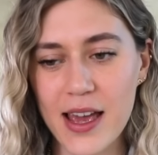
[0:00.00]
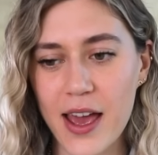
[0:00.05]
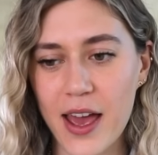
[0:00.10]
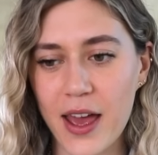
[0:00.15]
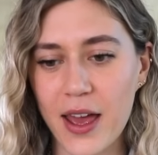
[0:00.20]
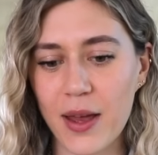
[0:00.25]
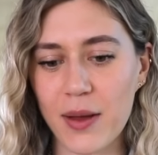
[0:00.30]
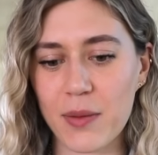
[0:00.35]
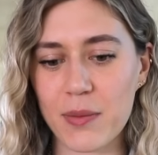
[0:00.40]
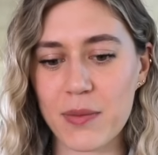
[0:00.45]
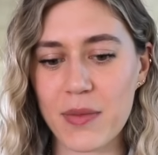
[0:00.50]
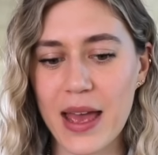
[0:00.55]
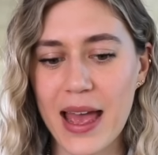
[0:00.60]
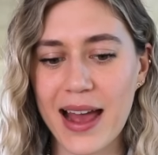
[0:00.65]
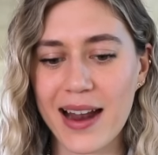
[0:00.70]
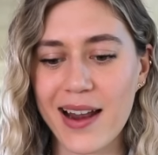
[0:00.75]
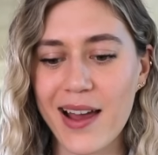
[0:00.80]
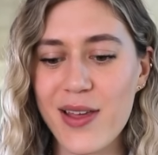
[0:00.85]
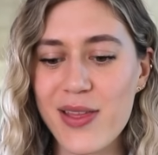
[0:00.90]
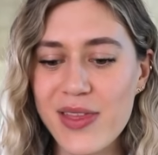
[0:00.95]
And
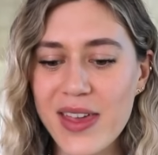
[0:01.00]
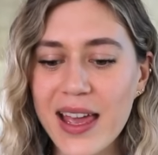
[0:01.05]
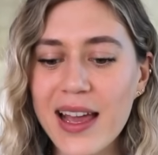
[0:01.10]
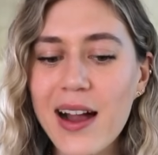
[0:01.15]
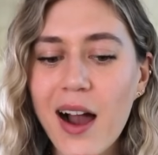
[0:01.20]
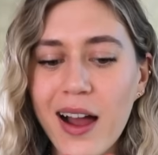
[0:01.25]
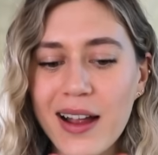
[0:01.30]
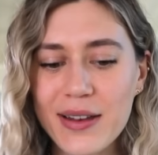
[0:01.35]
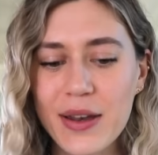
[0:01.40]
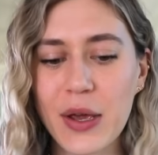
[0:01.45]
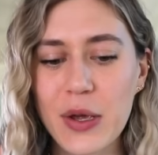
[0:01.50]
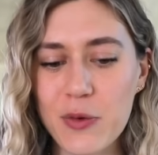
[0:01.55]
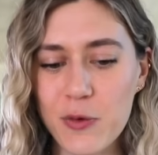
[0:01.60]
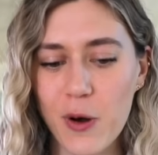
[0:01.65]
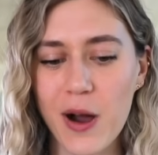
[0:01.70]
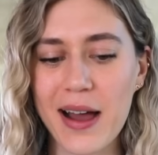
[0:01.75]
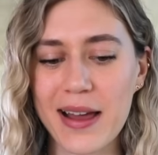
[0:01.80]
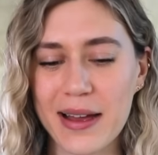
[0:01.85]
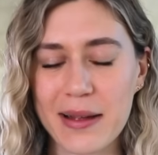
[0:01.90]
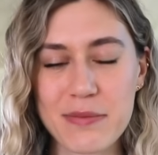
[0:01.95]
I think I know
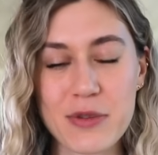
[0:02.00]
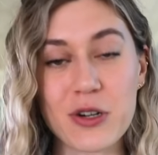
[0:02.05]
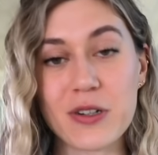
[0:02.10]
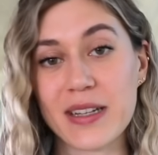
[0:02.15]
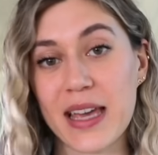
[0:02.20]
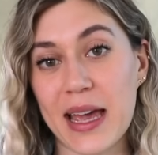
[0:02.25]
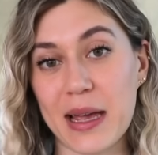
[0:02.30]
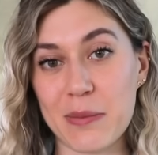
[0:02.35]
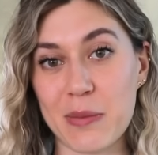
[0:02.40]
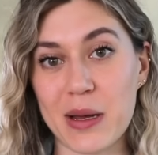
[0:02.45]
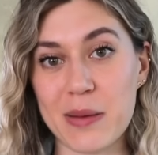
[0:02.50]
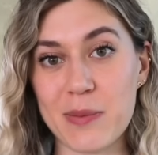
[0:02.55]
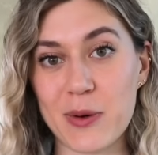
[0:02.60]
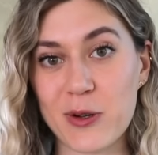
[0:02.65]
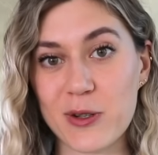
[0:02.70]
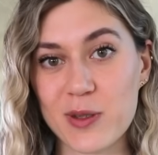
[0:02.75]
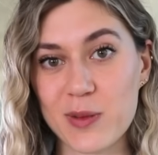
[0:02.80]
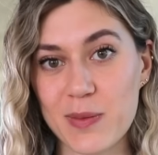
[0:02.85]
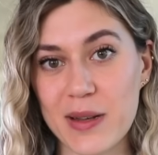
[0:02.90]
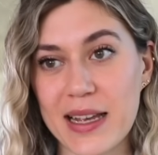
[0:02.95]
why I'm not getting my
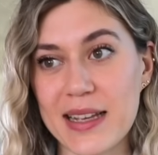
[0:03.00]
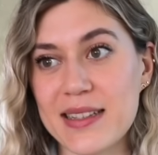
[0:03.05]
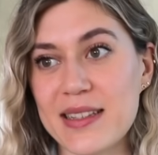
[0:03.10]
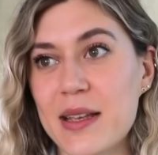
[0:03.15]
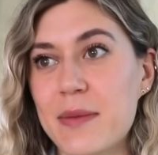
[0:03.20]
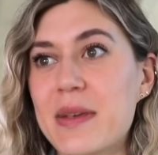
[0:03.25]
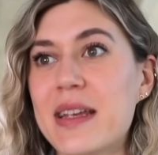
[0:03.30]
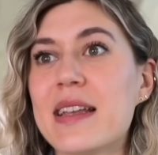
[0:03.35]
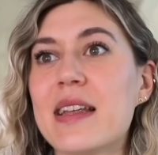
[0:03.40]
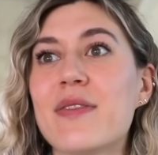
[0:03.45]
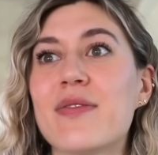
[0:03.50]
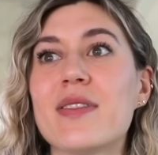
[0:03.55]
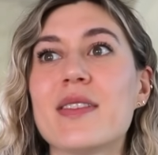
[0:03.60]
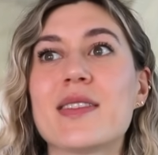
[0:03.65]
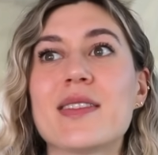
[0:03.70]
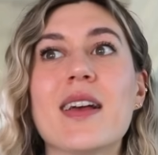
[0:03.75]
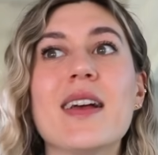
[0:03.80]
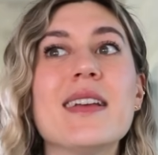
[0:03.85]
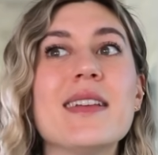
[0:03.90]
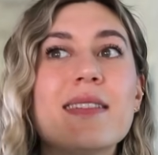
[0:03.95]
box splits. I mean, if the
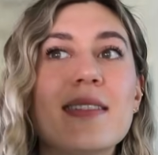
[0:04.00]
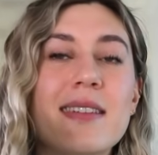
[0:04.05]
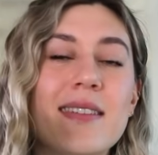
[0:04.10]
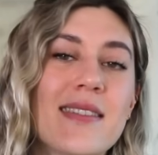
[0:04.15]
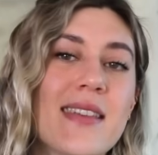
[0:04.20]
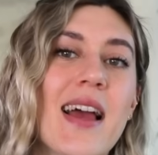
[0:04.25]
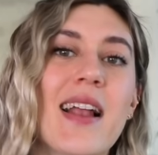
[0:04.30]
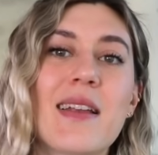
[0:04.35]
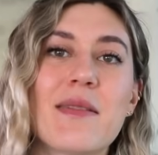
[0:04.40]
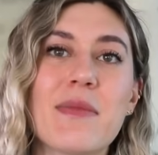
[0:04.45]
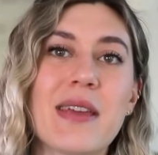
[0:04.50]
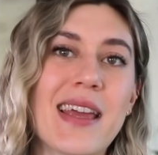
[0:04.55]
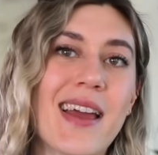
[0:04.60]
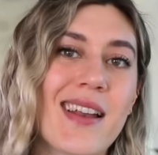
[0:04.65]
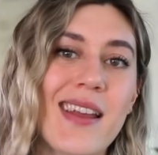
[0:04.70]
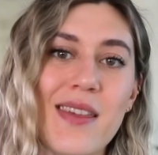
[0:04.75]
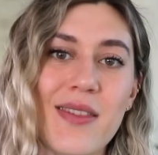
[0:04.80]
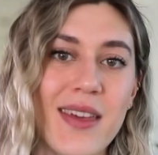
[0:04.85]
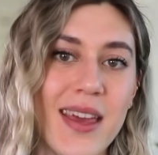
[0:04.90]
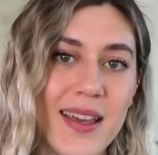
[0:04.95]
science is telling me
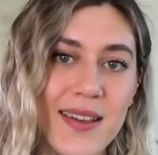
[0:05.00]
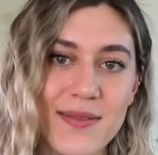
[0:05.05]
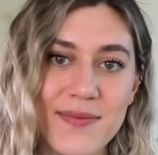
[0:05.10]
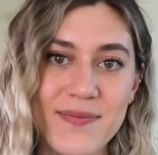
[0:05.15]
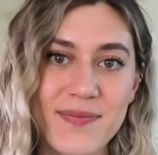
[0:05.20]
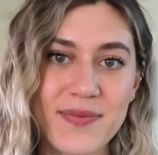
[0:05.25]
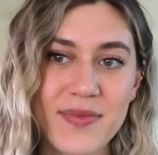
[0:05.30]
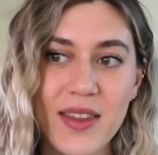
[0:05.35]
anything,